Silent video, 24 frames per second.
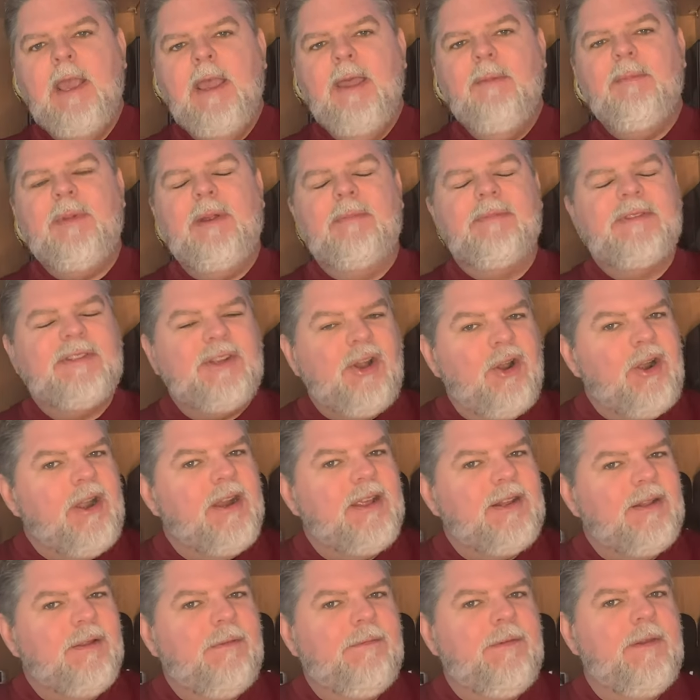but I'm
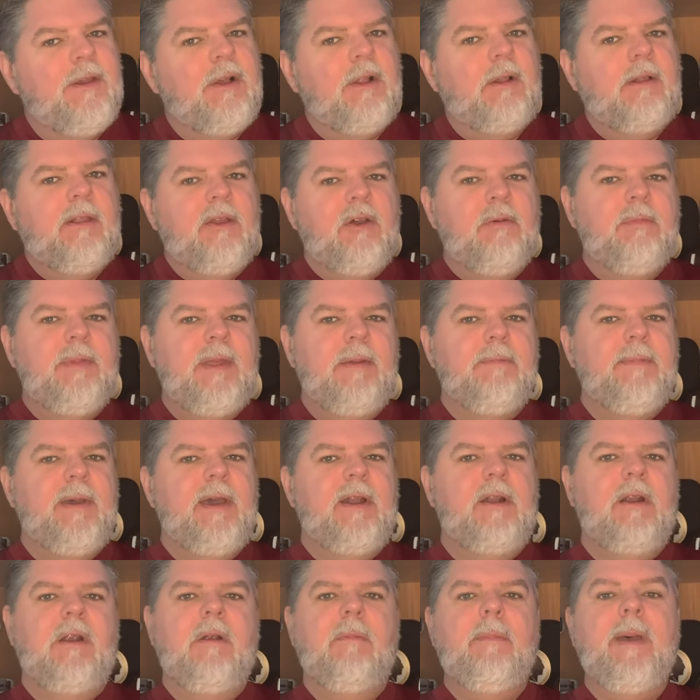starting to feel a little bit
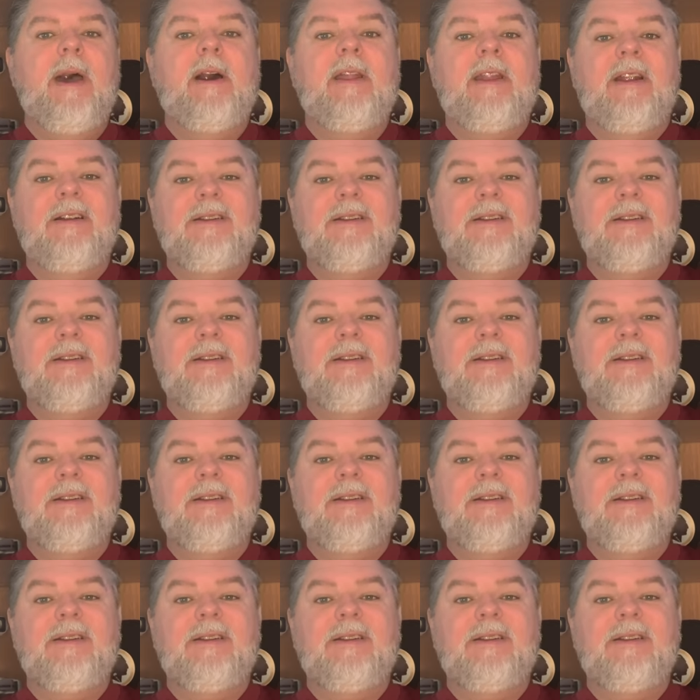better about our